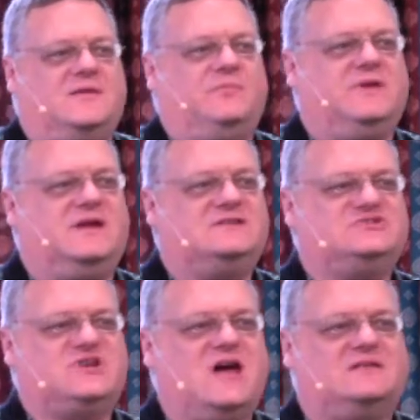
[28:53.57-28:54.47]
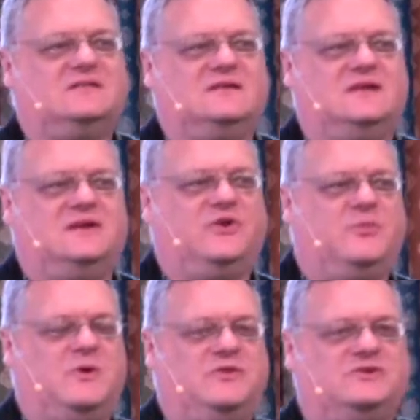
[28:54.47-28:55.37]
Because Jocelyn and her
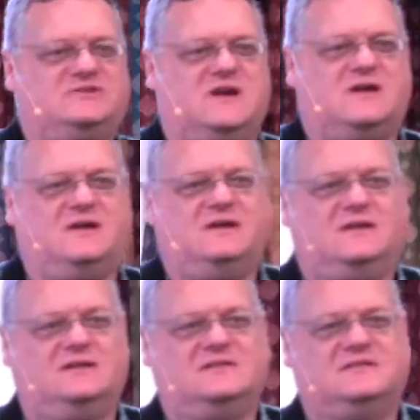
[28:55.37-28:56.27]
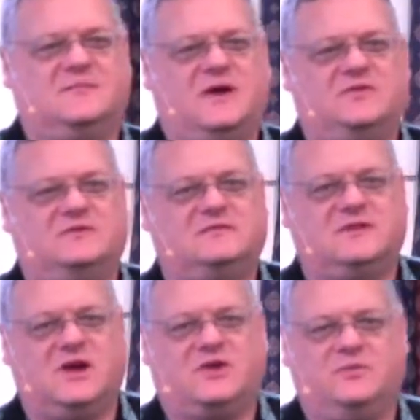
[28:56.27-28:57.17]
brother Jared and some others in
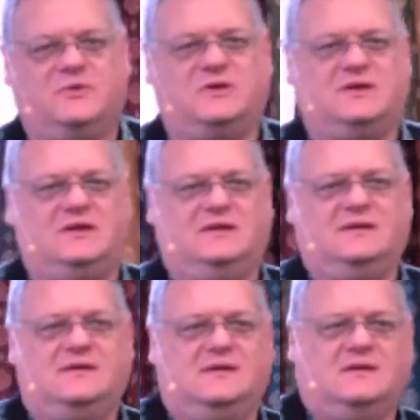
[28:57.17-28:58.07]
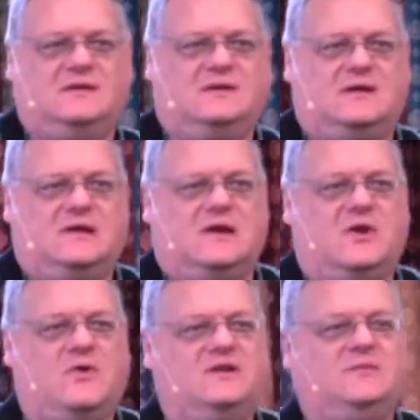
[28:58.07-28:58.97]
our community
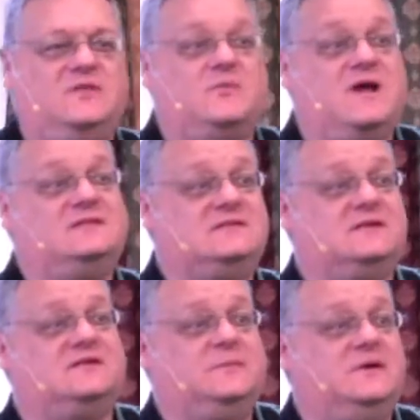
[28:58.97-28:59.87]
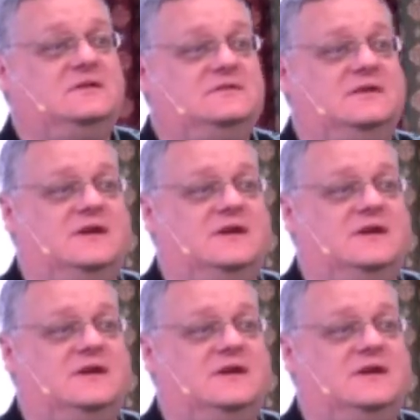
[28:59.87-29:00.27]
are going to be the ones that are experiencing